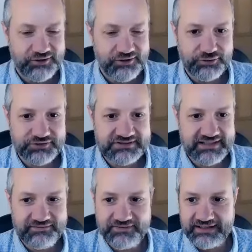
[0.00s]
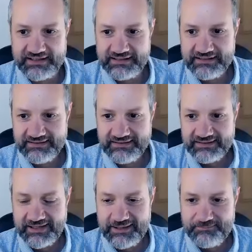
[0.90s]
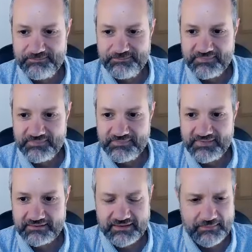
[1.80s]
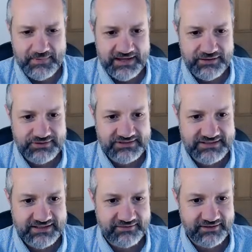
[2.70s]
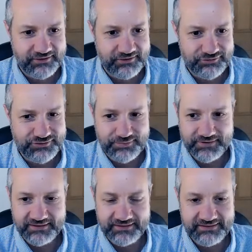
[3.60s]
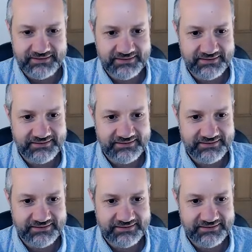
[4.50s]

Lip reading: on your CV. Does that make you a serial entrepreneur?